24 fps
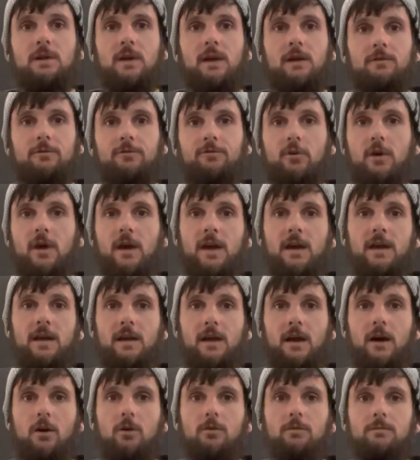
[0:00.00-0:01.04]
and for hanging
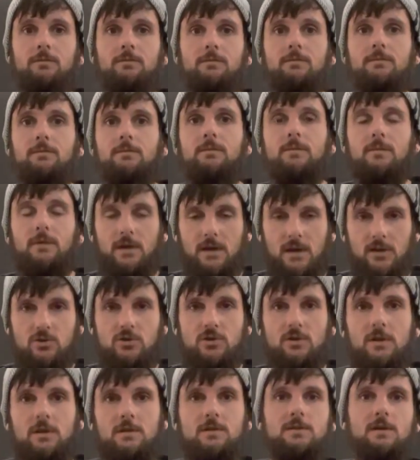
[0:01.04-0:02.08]
out. Catch you
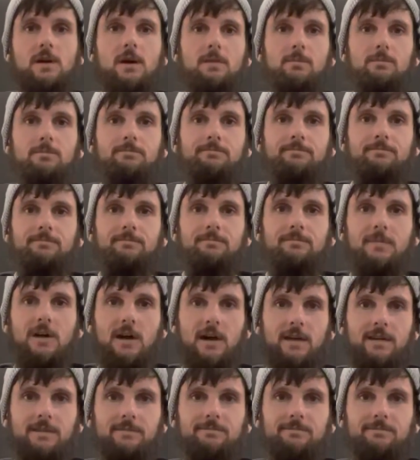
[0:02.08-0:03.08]
next time. Bye.